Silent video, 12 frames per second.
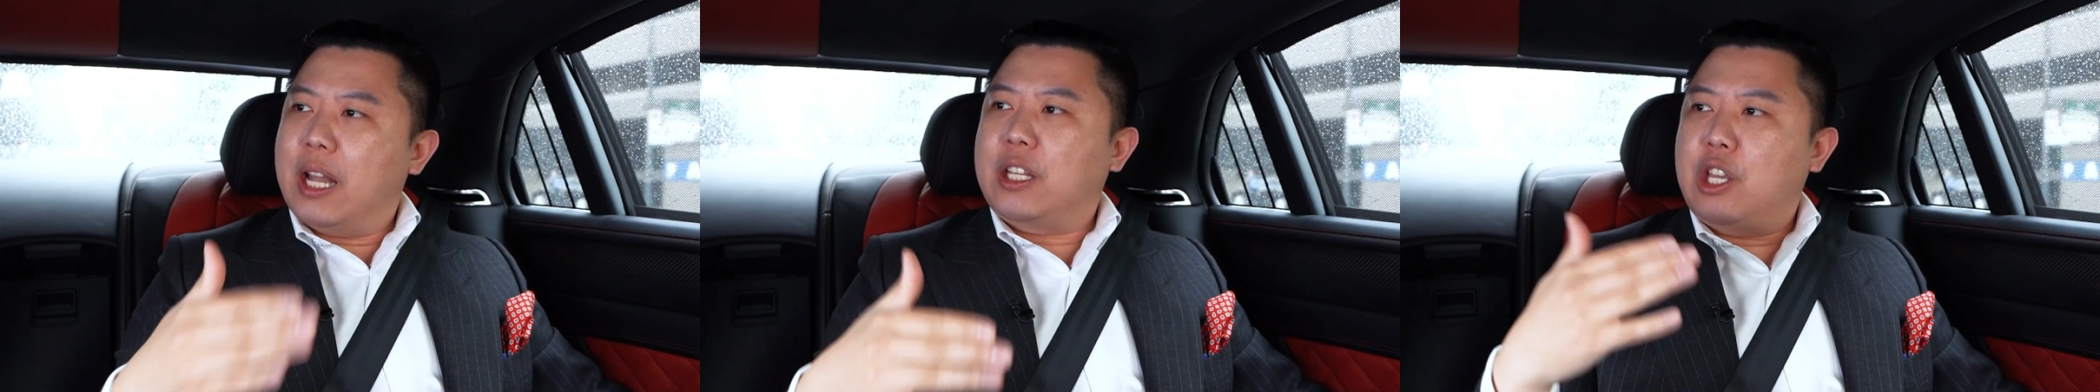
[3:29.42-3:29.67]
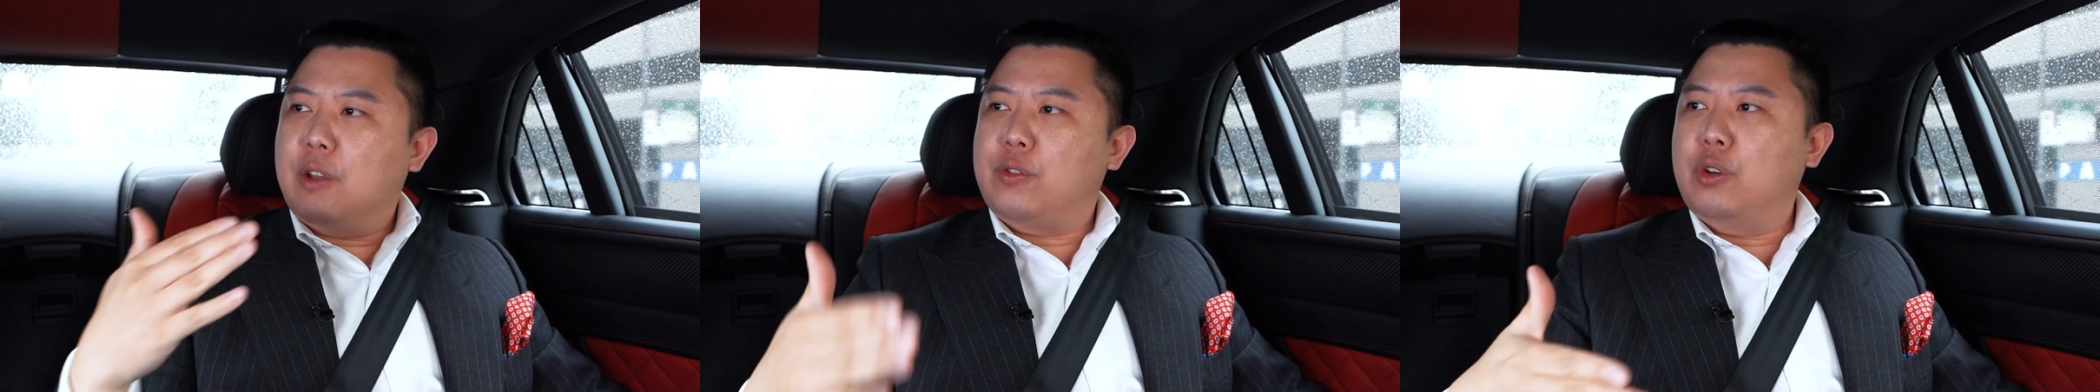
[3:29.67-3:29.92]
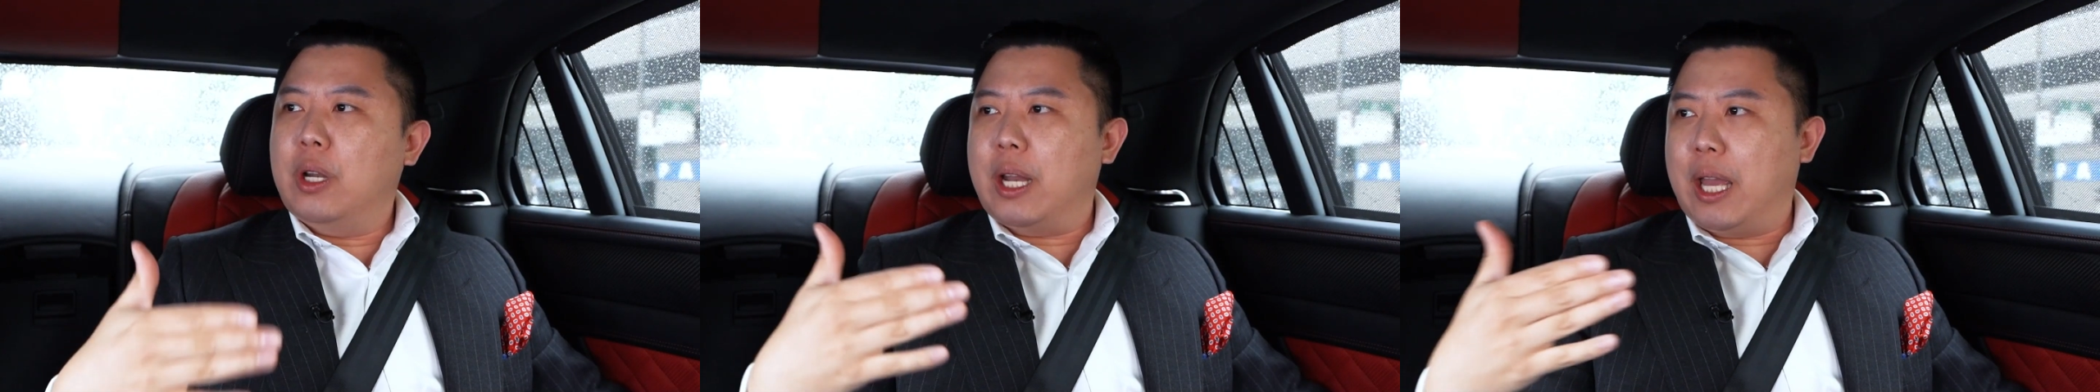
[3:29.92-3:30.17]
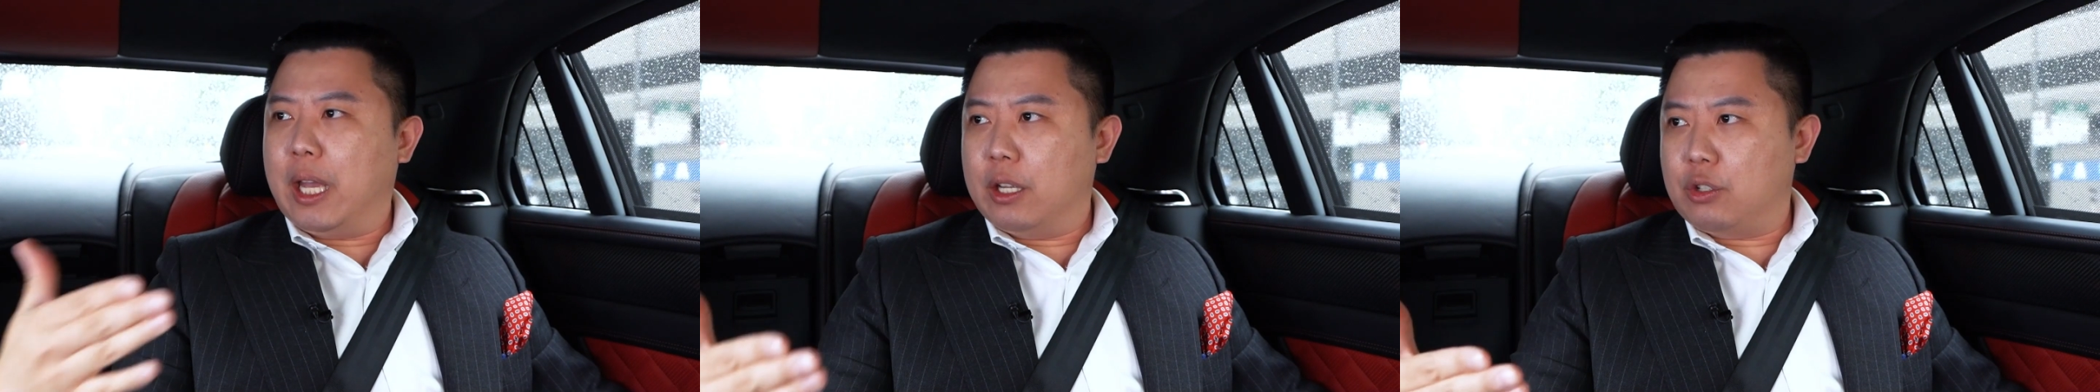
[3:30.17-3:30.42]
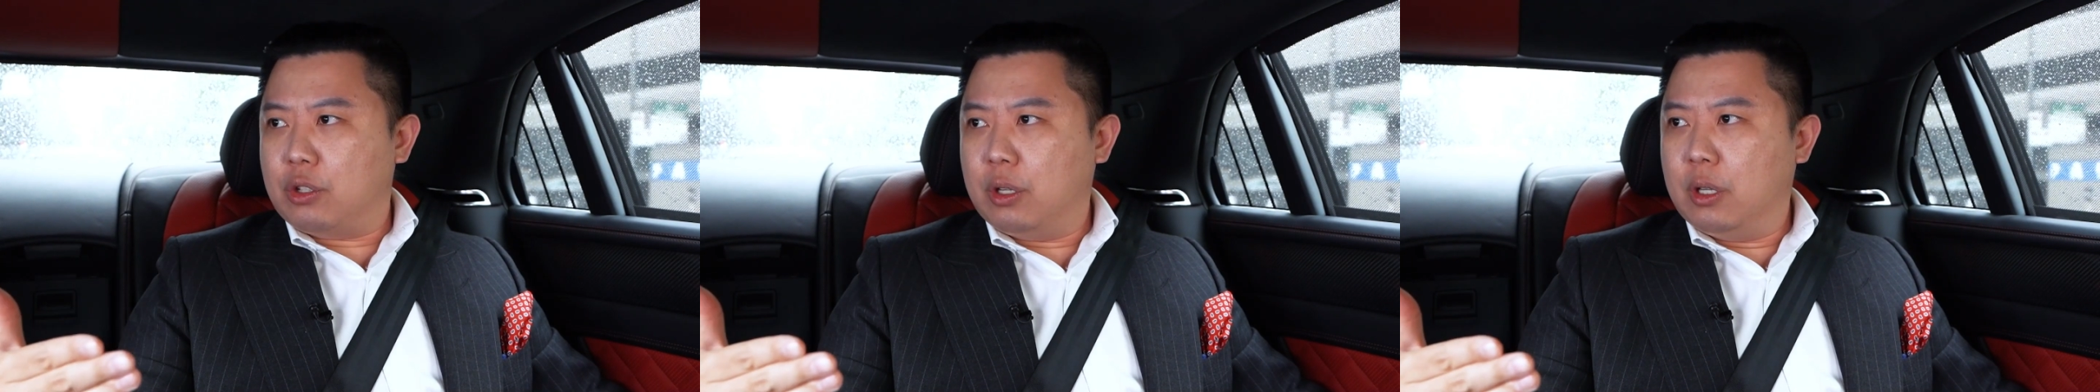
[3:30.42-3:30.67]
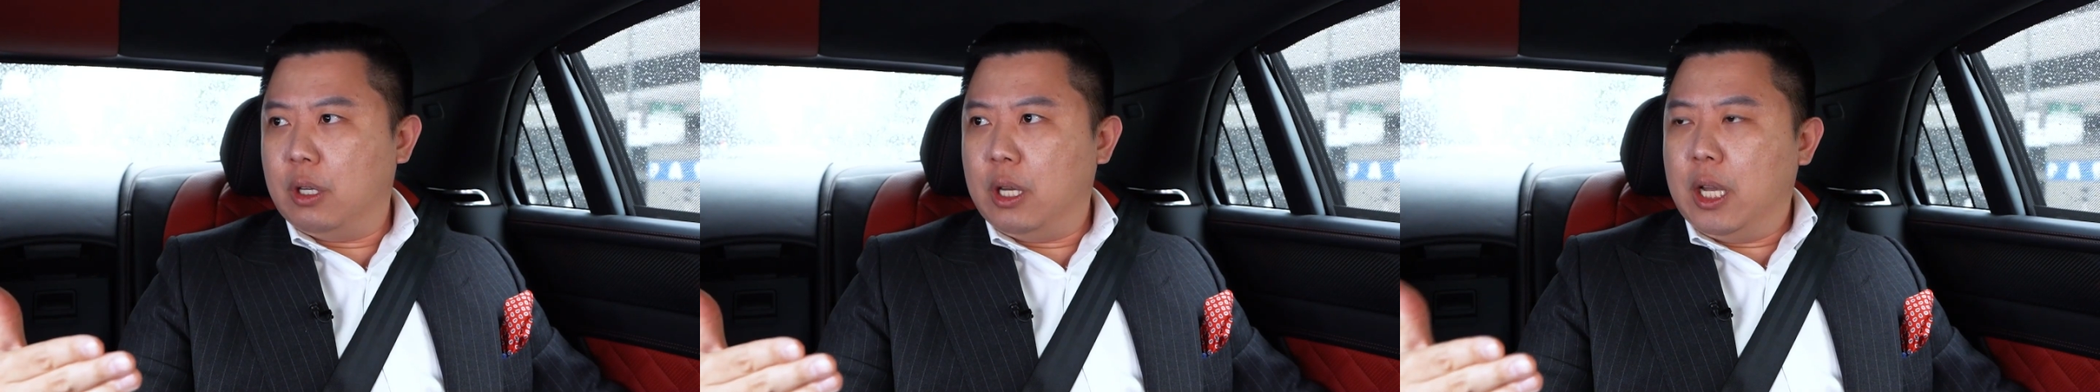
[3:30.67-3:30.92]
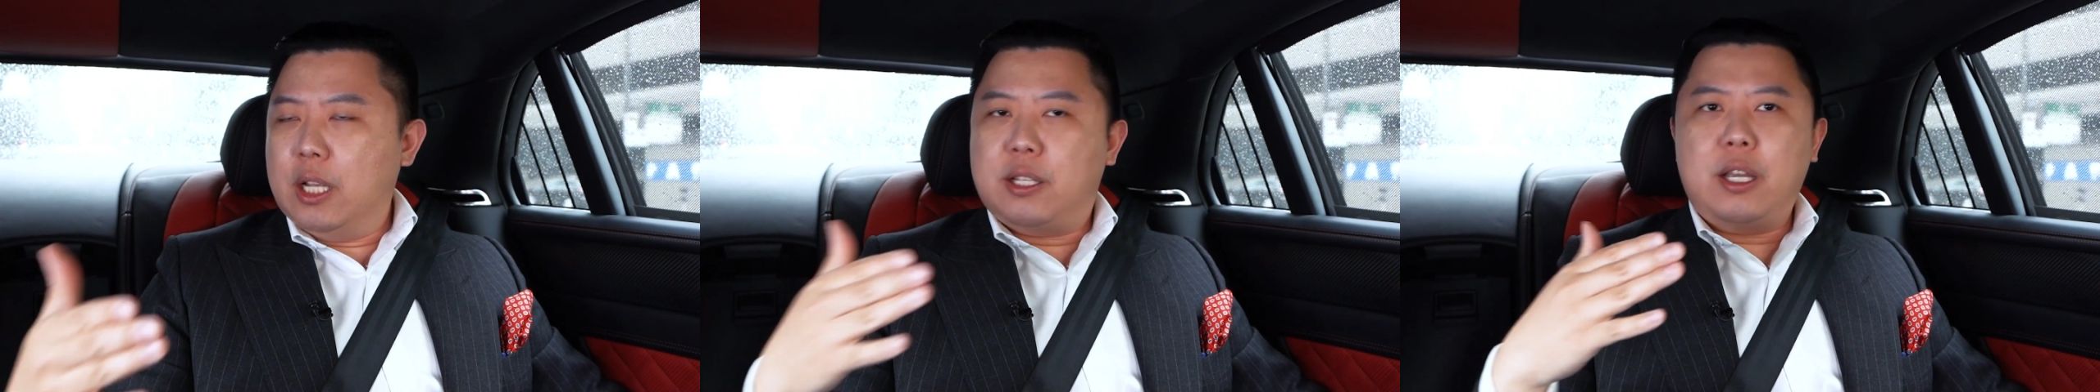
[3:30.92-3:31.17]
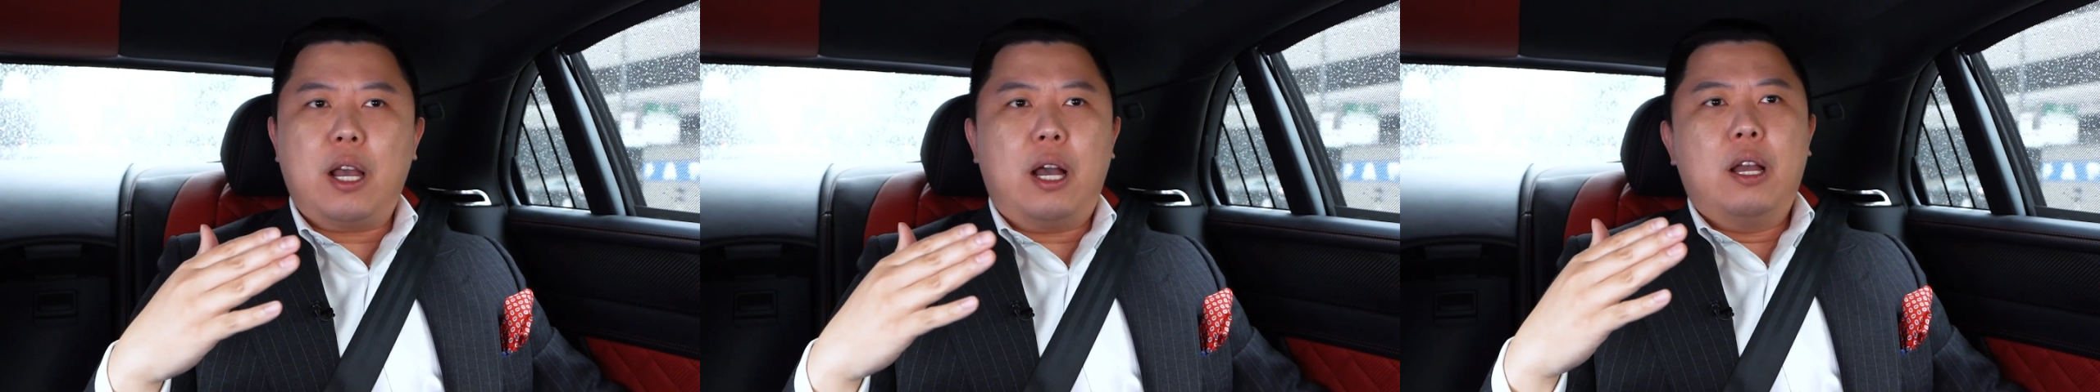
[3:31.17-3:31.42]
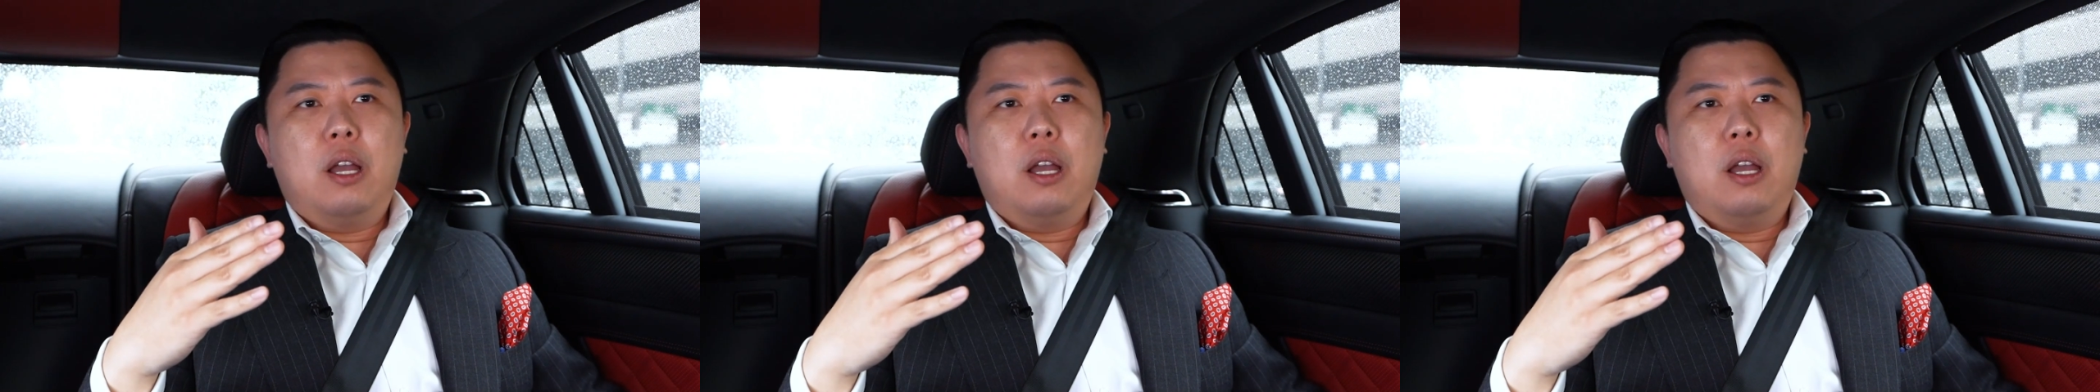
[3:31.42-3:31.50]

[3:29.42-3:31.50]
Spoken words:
That gives you an edge. You see,